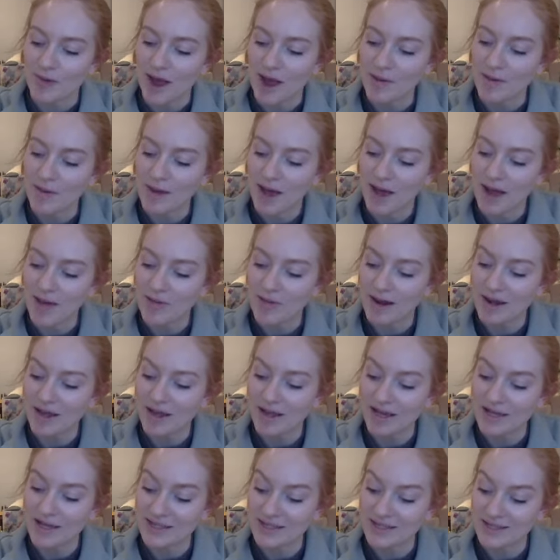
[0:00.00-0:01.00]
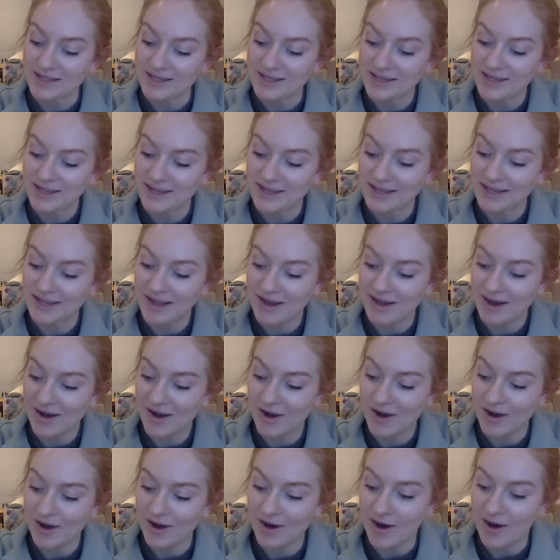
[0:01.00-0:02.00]
I mean, I guess,
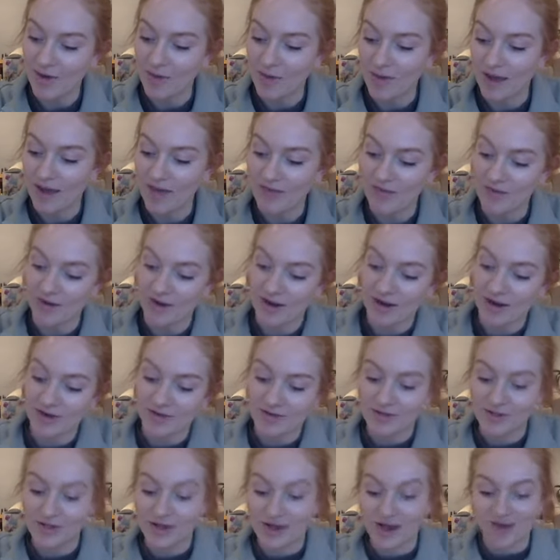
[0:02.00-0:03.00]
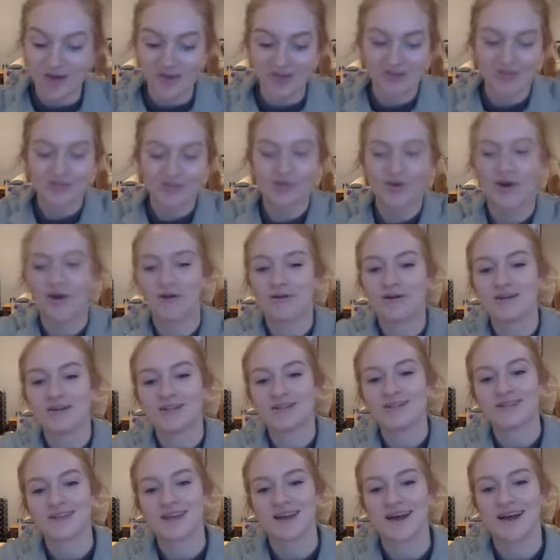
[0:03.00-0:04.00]
are we ever kind of done as far
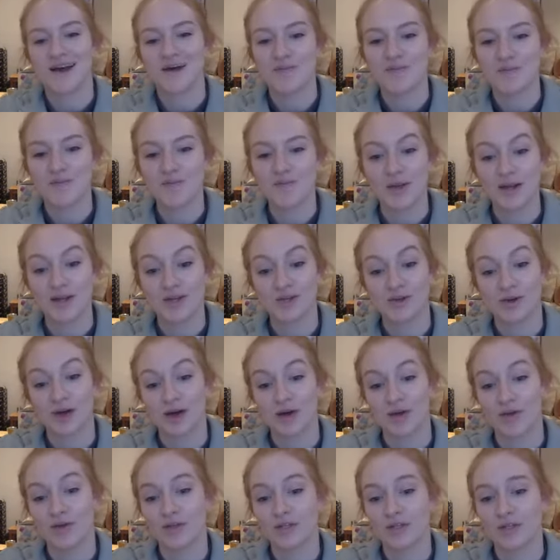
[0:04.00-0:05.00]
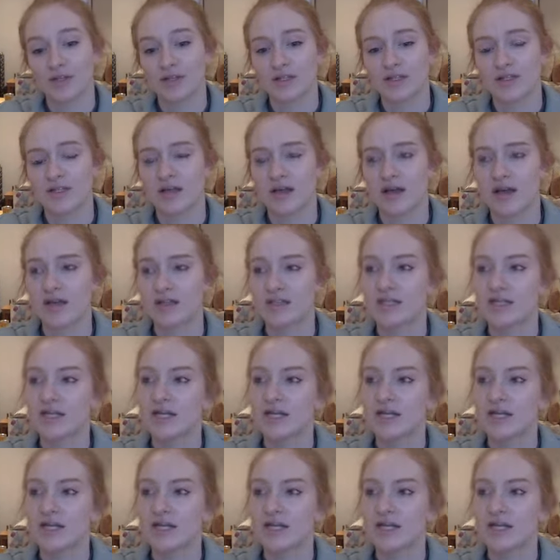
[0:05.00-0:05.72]
as mental health is concerned?